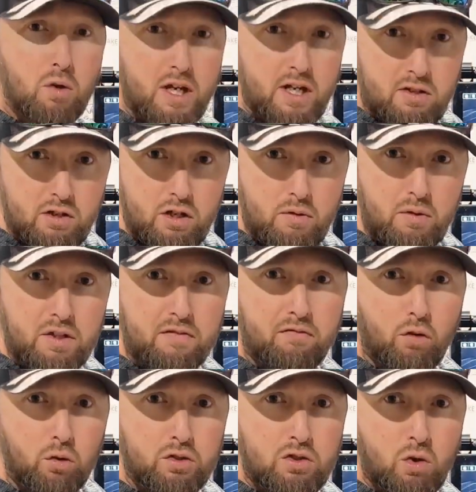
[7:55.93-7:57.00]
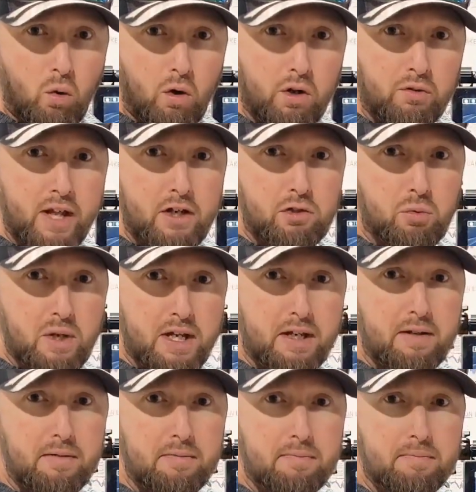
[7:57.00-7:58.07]
We'll get to you with a full tutorial next
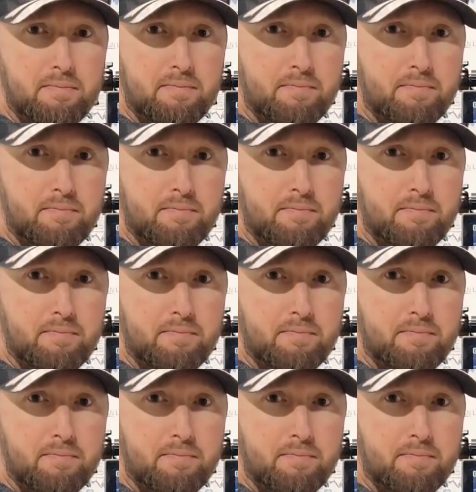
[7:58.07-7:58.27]
week.